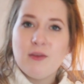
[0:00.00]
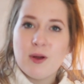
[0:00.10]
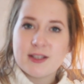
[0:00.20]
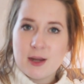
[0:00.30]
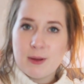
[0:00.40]
I've
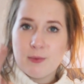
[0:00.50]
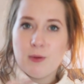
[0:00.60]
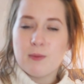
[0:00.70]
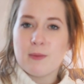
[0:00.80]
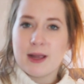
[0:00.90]
worked out my
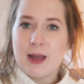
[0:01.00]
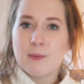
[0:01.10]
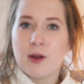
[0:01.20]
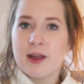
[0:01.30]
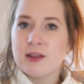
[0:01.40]
problem my
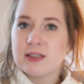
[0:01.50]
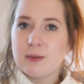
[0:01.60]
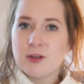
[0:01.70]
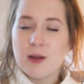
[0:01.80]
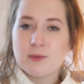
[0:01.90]
camera. It
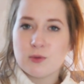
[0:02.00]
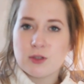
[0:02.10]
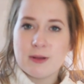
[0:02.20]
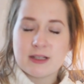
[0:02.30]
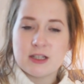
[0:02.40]
sometimes
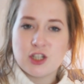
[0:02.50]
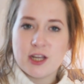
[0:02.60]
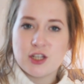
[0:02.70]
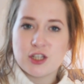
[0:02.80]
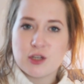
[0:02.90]
automatically
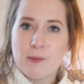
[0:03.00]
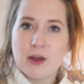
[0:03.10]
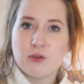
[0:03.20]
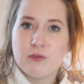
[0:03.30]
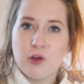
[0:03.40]
changes to
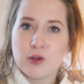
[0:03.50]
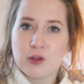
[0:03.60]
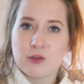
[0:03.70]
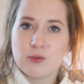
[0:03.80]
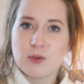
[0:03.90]
manual
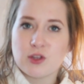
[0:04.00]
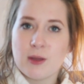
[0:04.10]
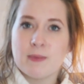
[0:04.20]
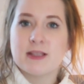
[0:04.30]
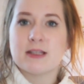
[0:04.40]
focus, which
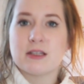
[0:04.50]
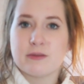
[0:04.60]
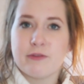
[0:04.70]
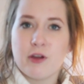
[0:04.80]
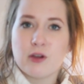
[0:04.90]
then means it
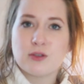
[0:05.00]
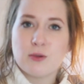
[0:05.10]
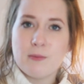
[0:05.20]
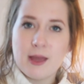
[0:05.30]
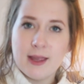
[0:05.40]
doesn't focus
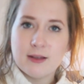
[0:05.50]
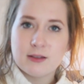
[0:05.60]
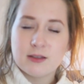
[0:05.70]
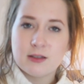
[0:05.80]
on me.